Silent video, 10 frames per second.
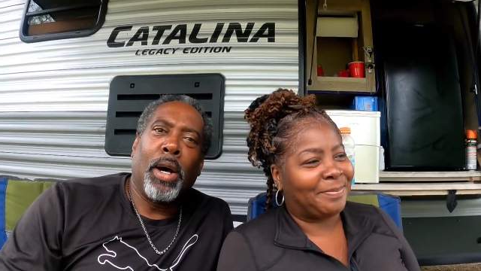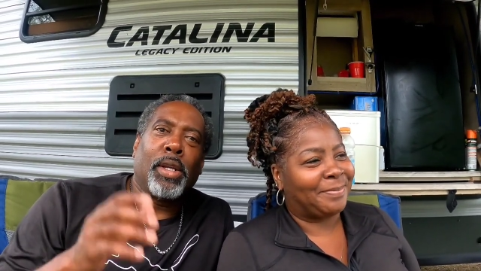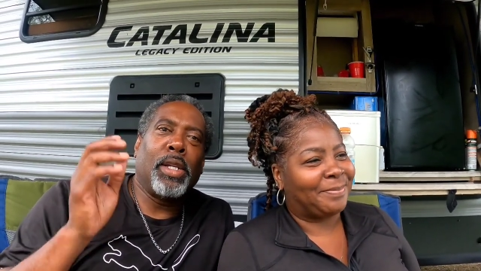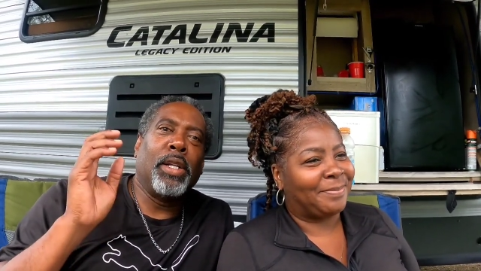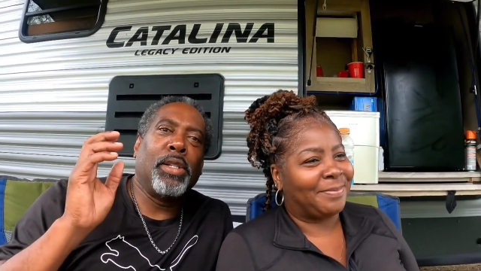Speaker 1: All
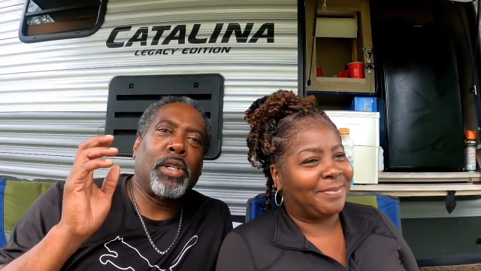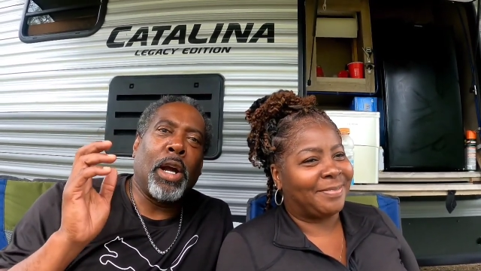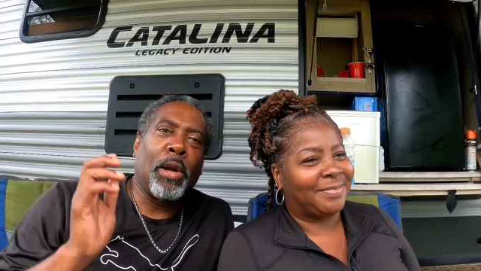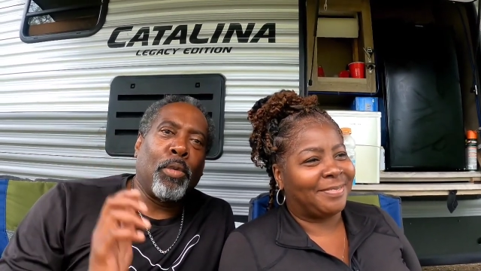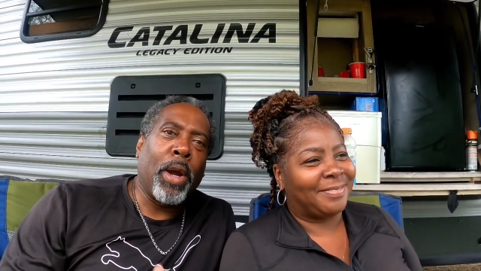of a sudden it
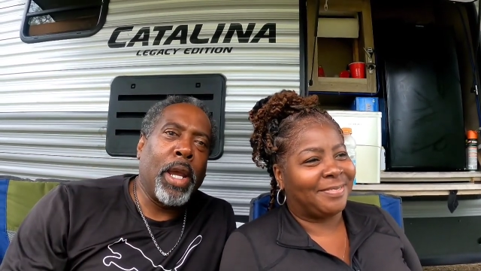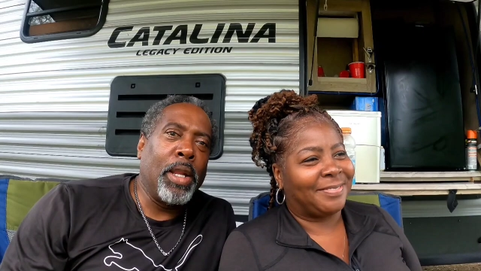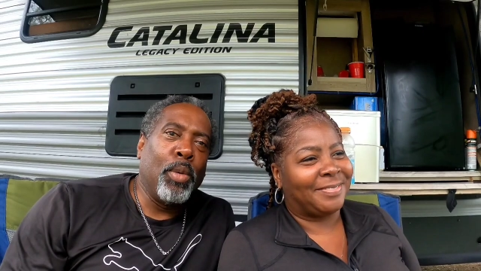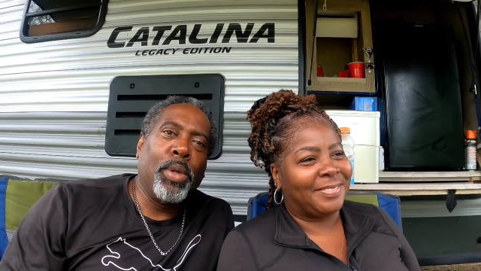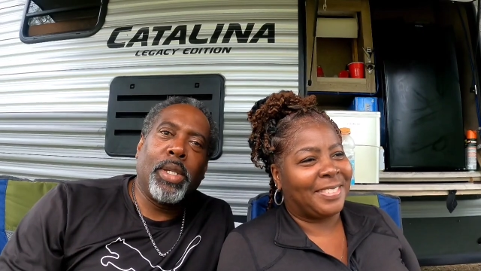started
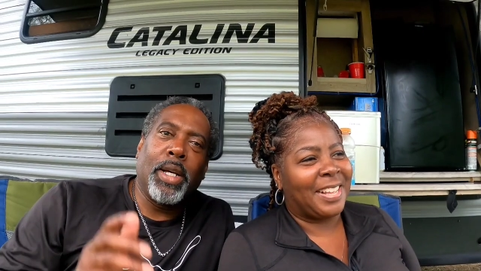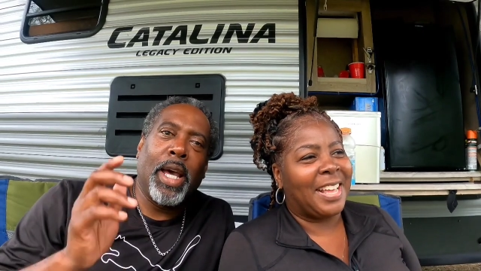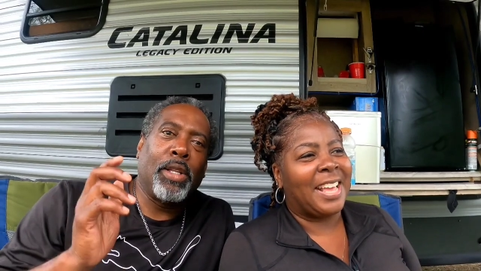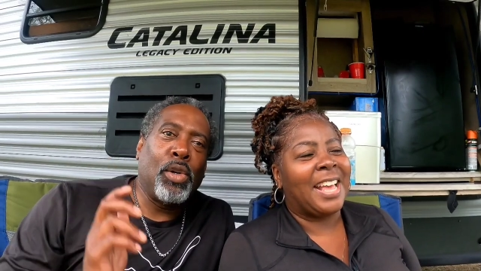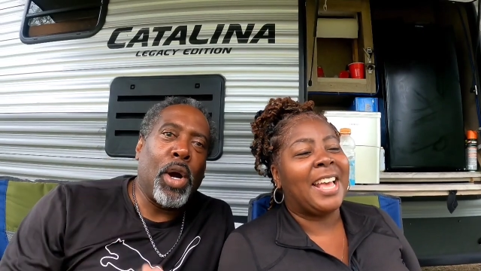raining. We still
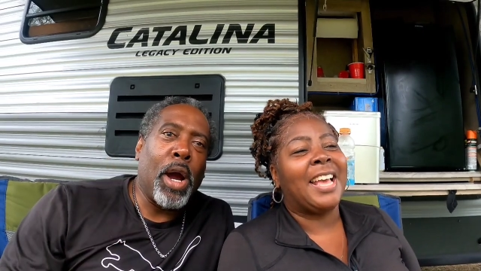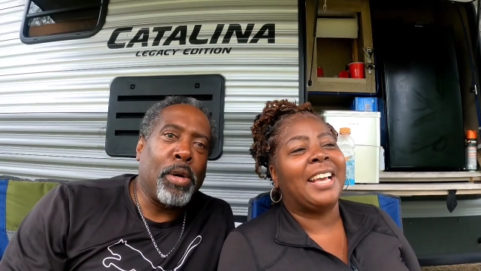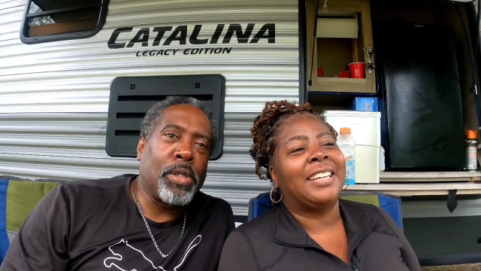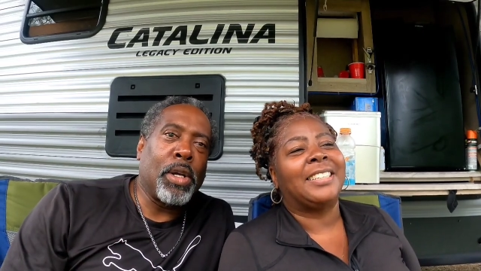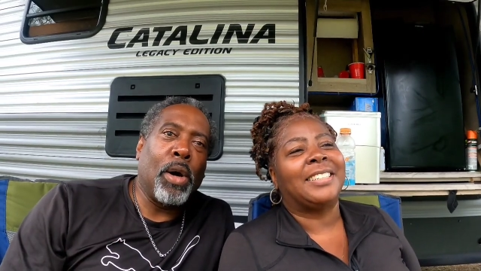had two
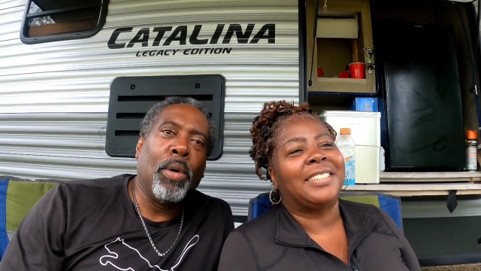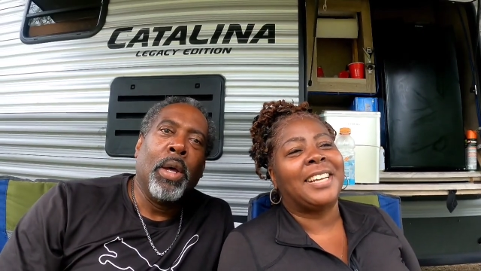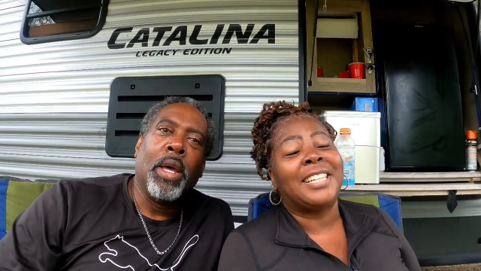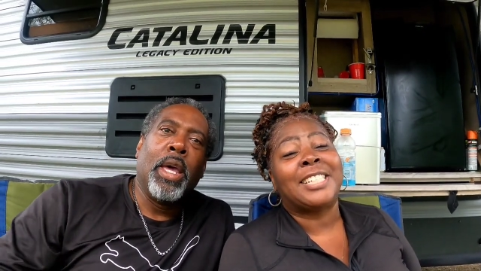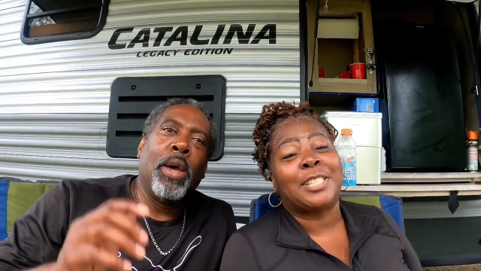hours to go.
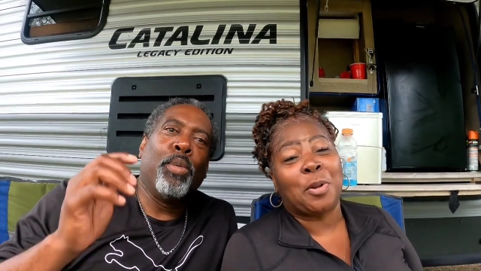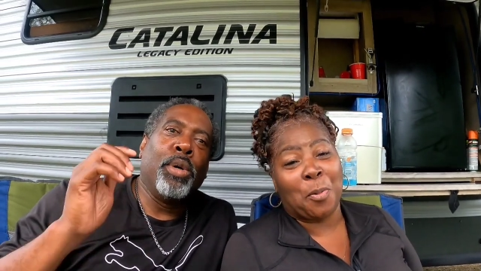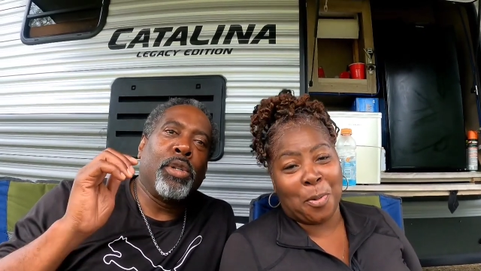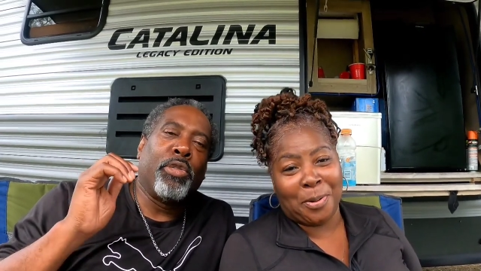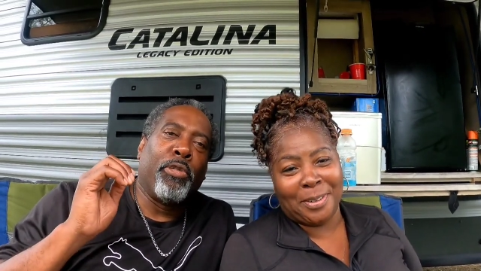It's it
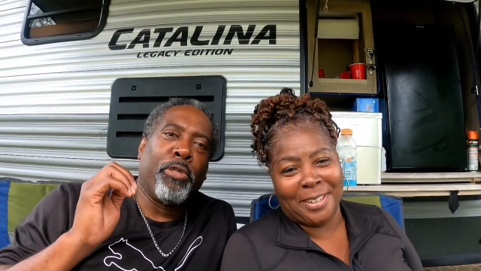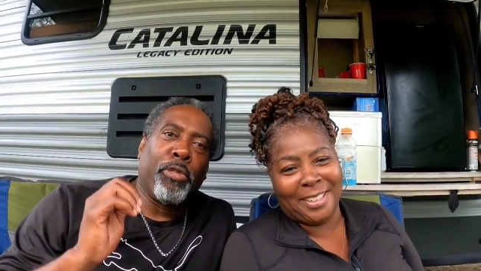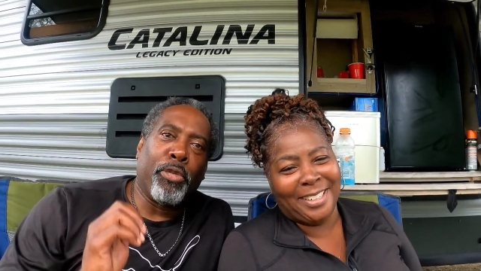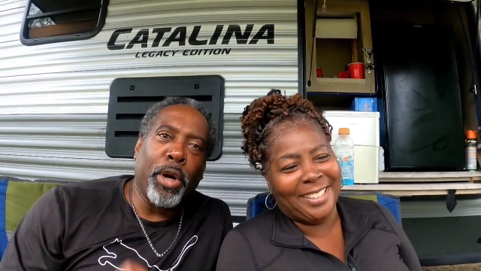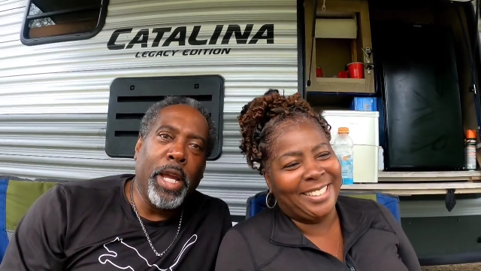was
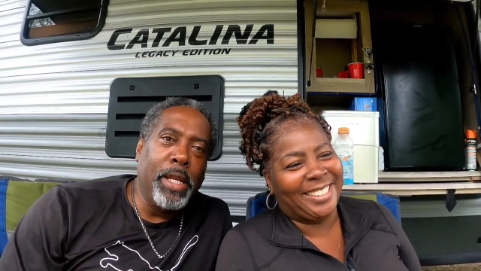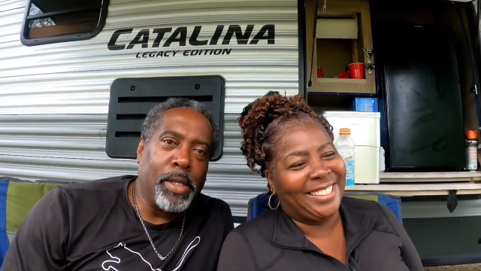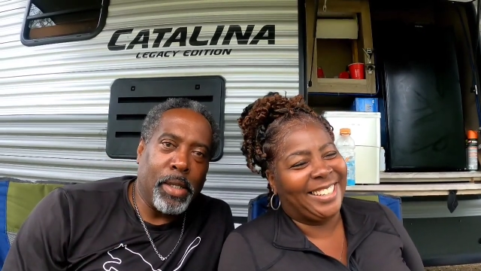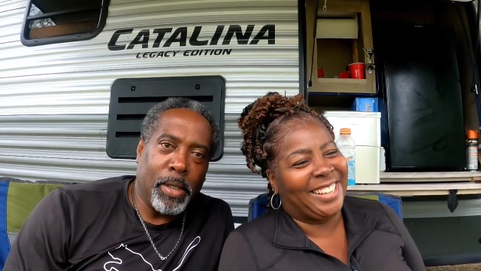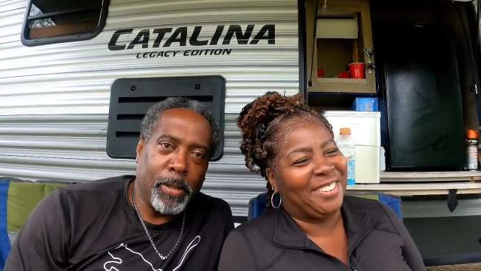freezing.